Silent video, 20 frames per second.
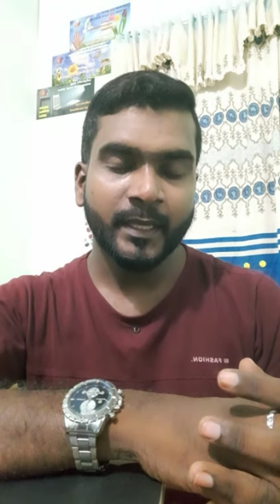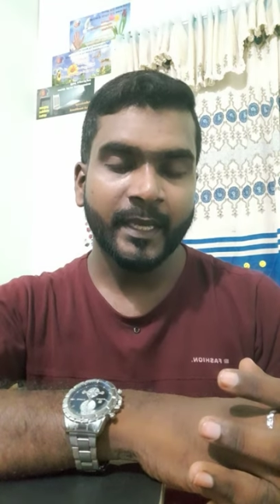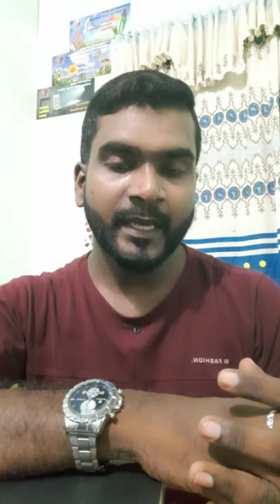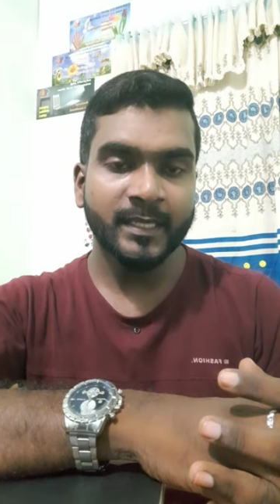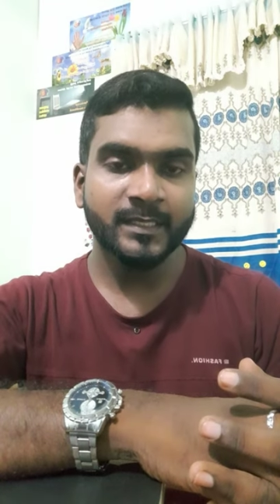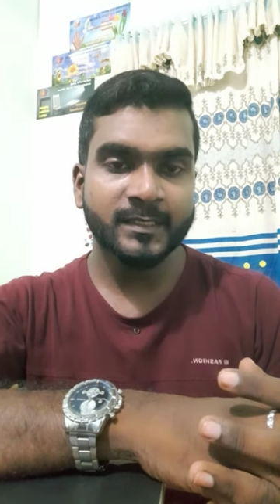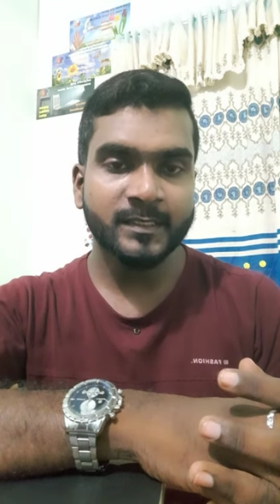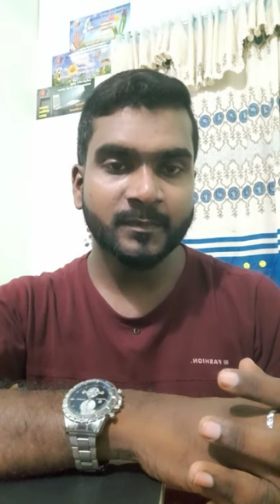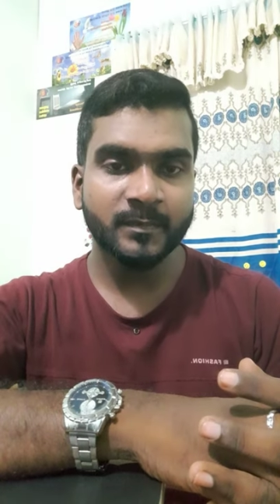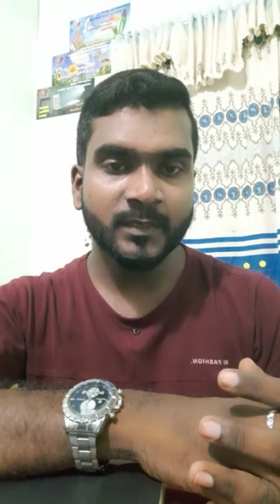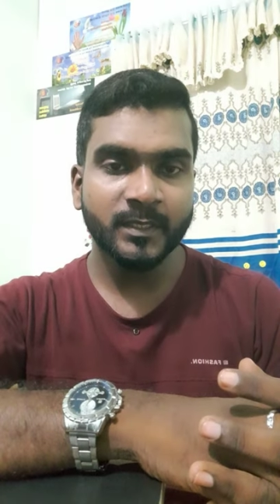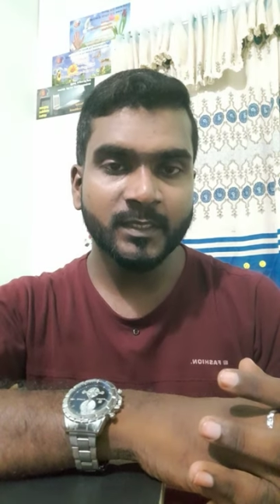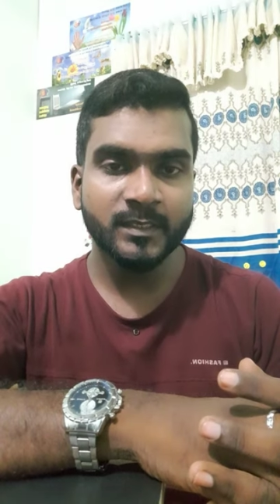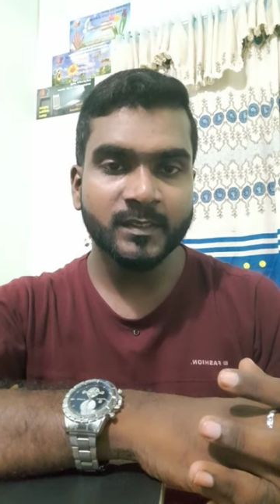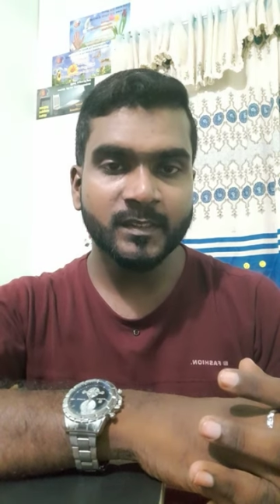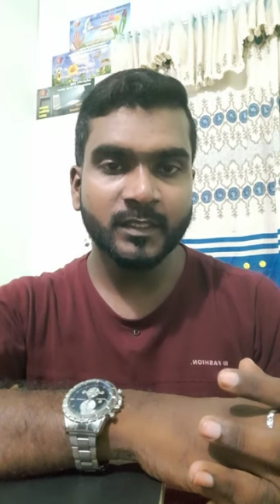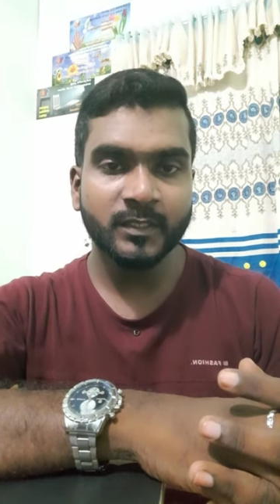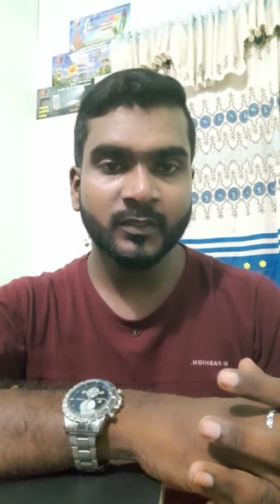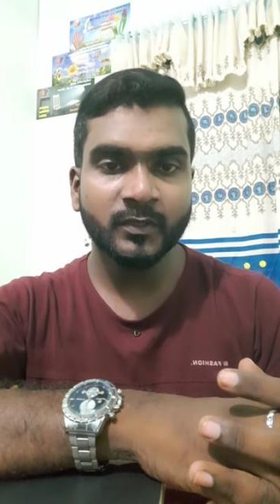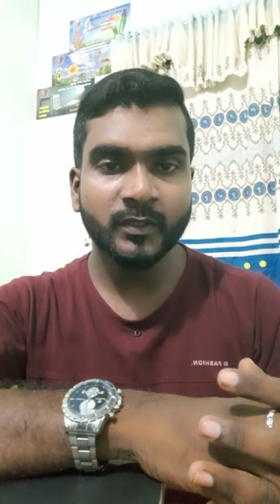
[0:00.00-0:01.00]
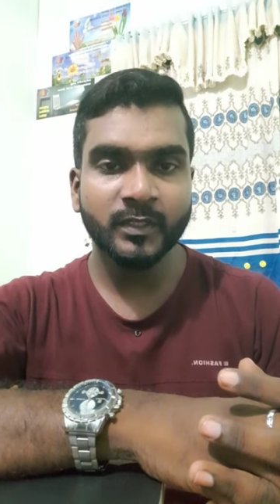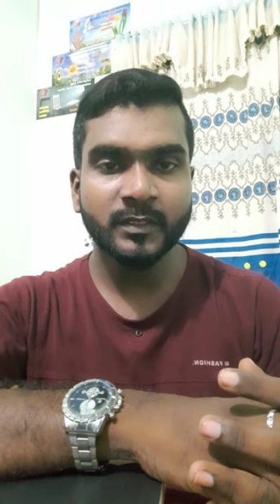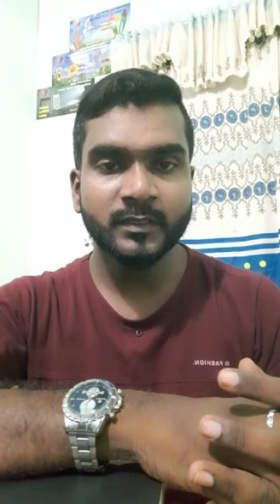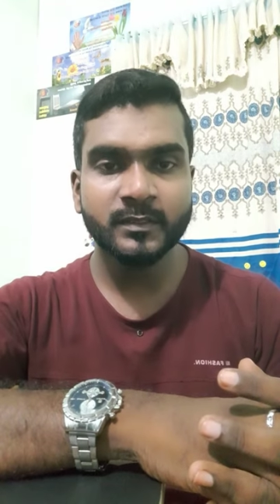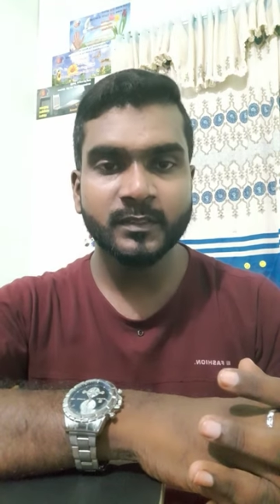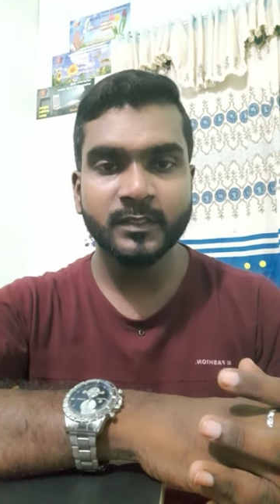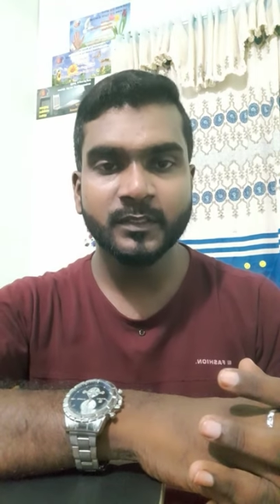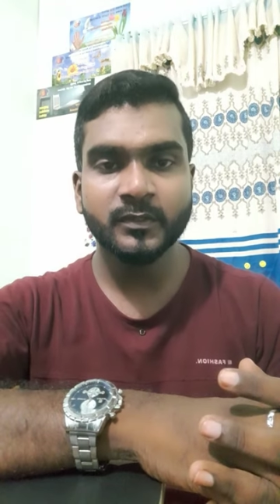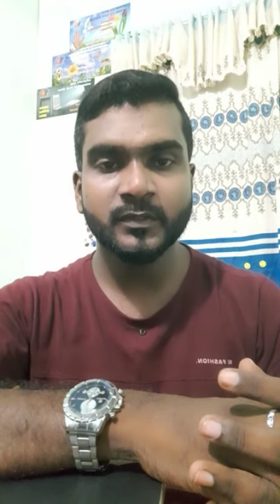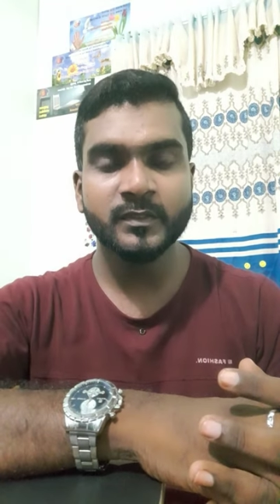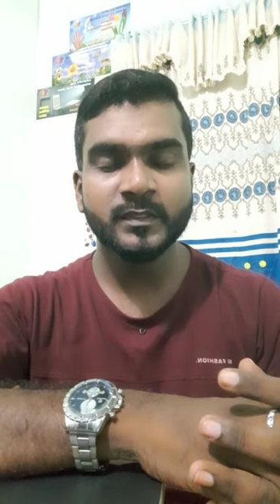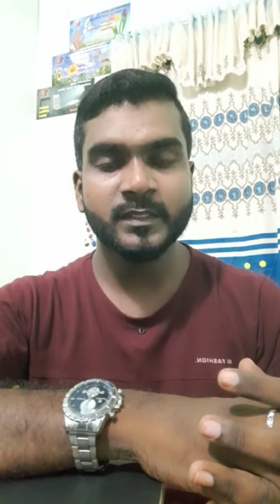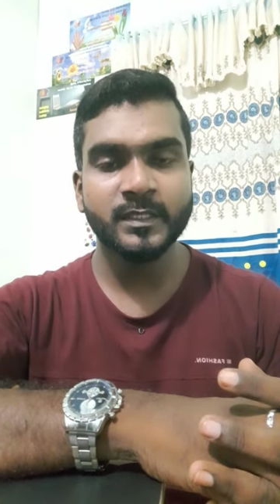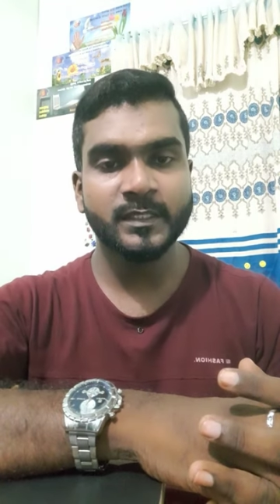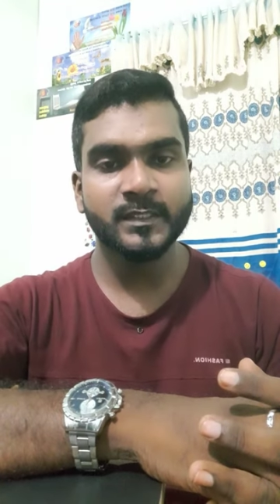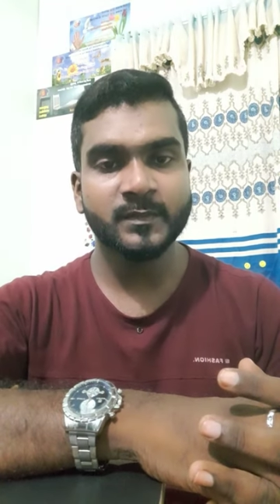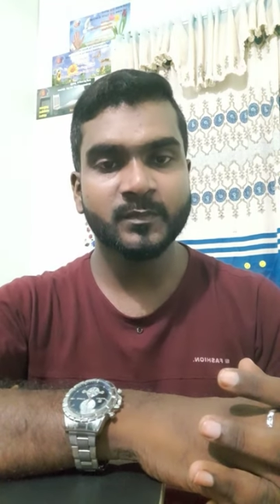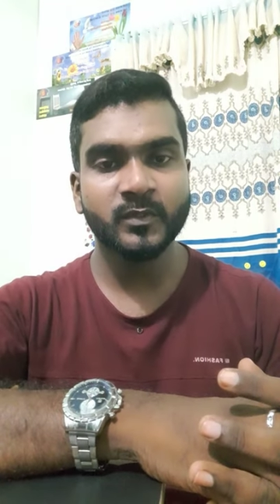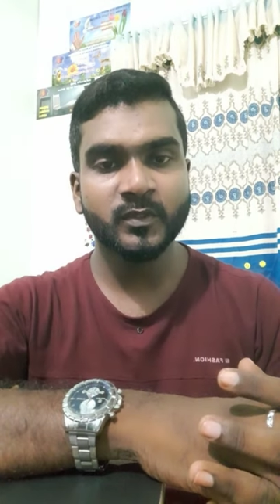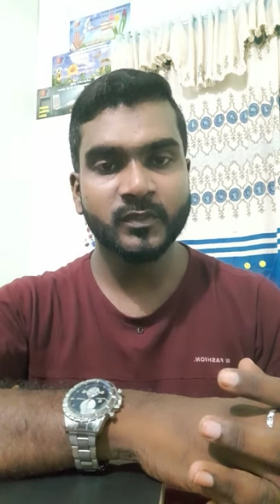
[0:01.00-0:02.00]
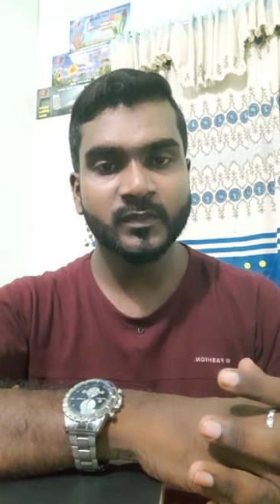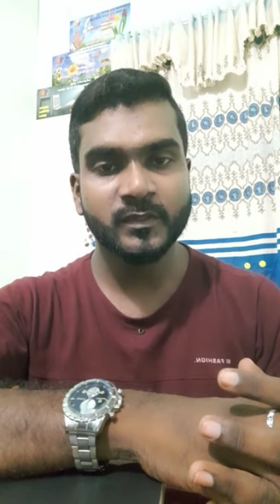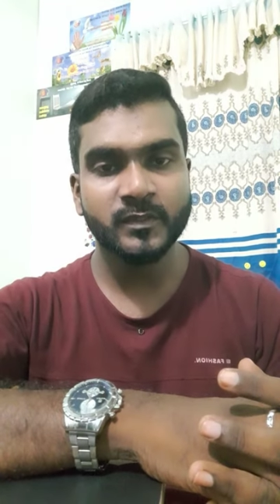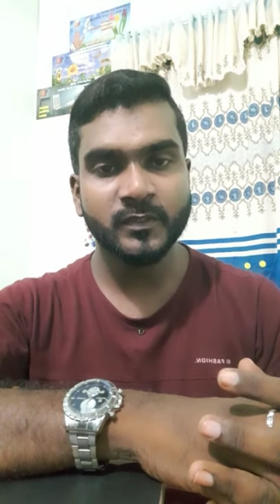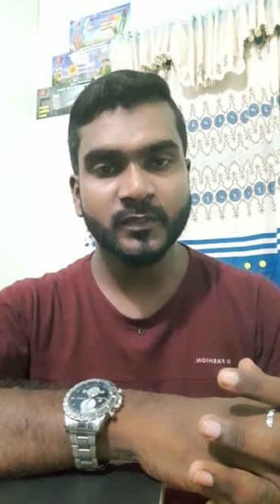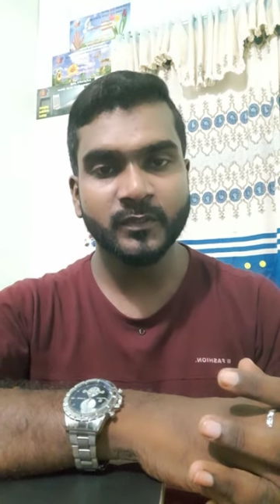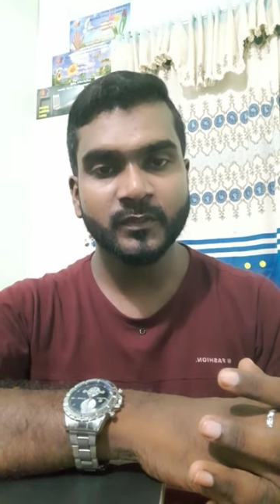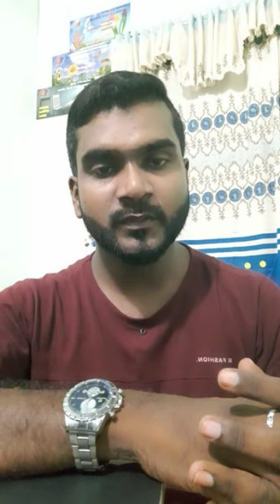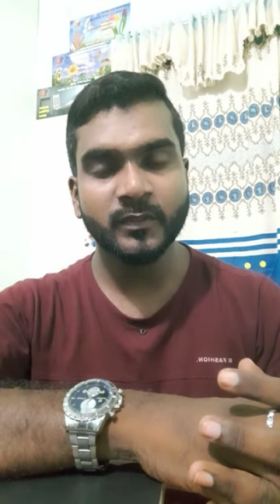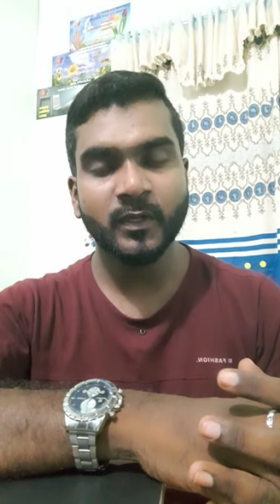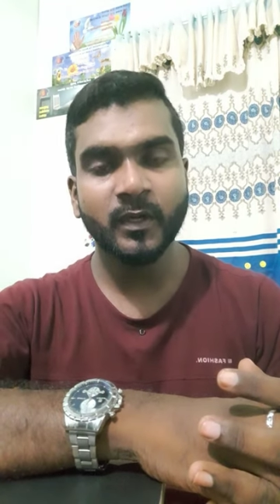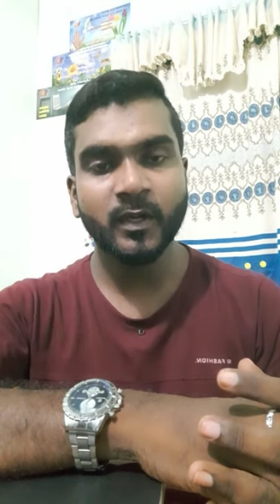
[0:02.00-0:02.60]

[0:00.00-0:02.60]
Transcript: as a person who introduces books to you